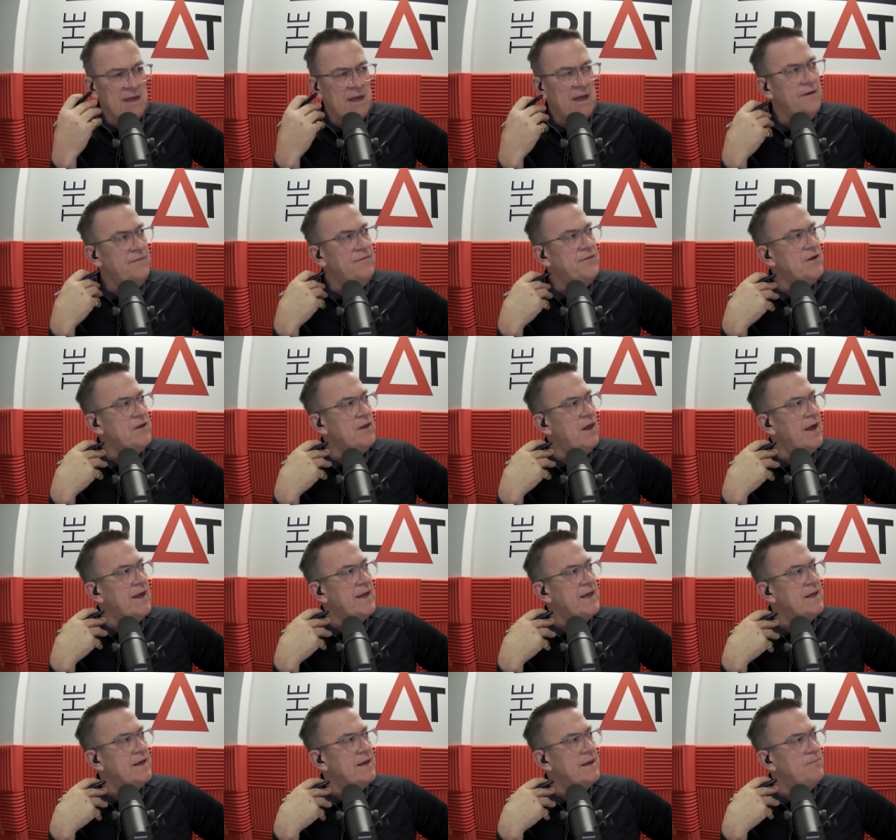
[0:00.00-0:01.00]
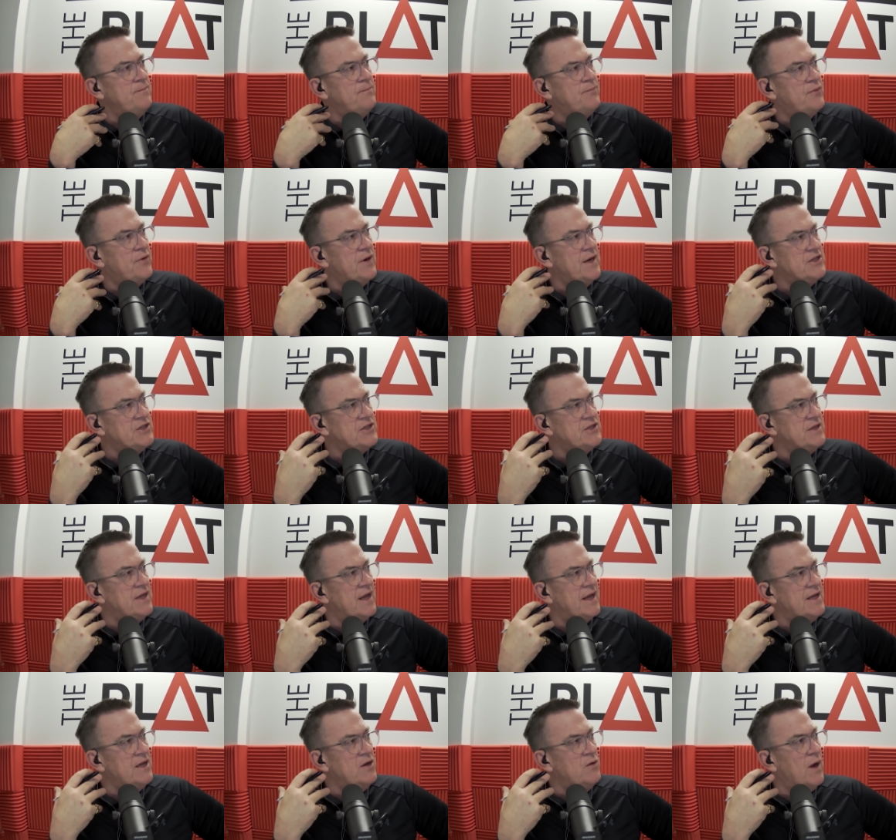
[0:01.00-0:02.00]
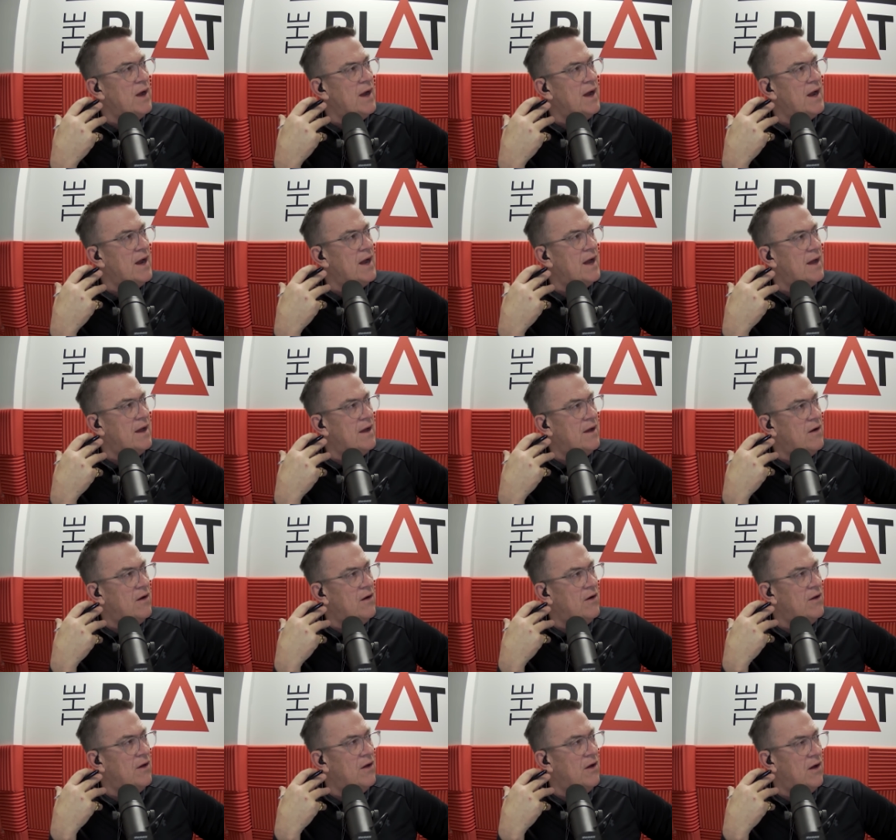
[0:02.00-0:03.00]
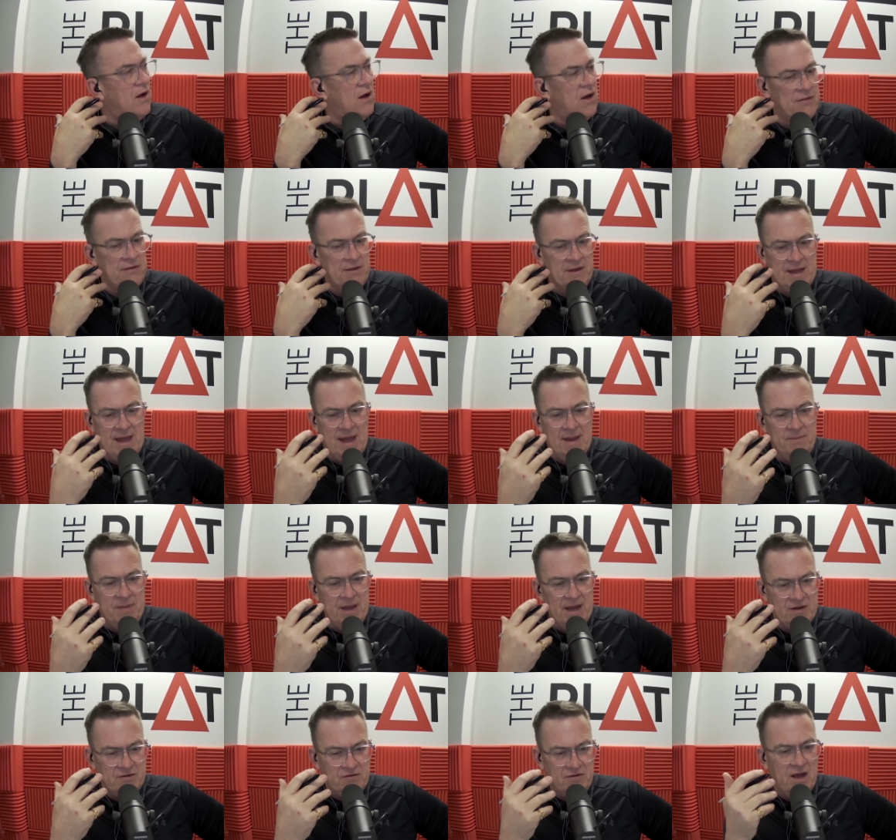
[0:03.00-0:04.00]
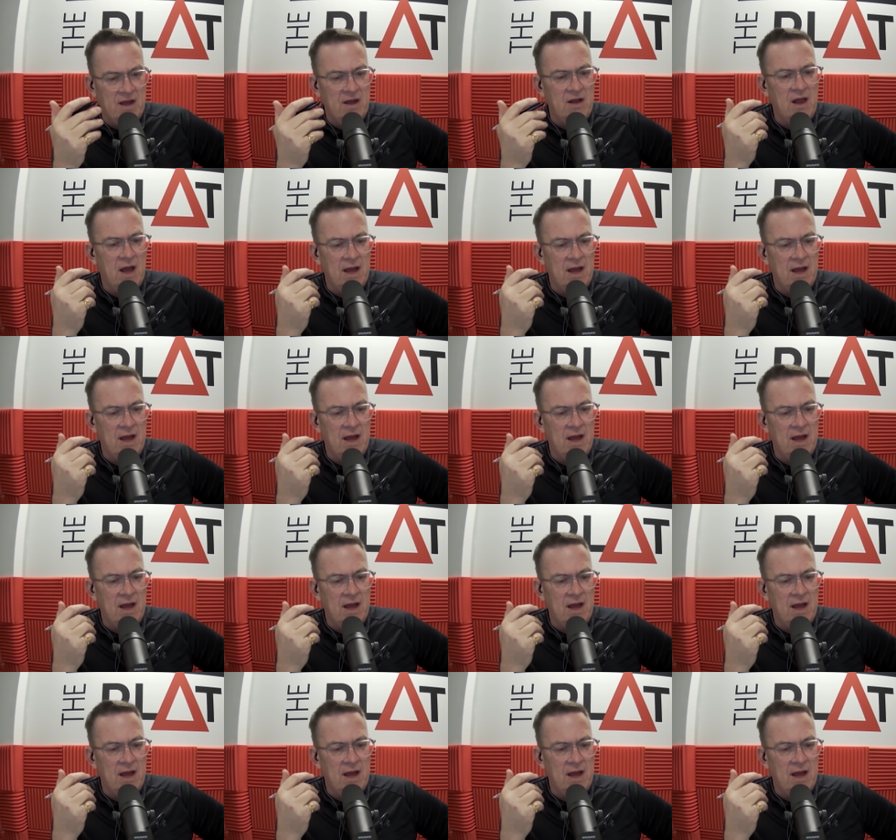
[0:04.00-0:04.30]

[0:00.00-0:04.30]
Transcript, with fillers: if you like, an impression that you are on, on the comeback trail.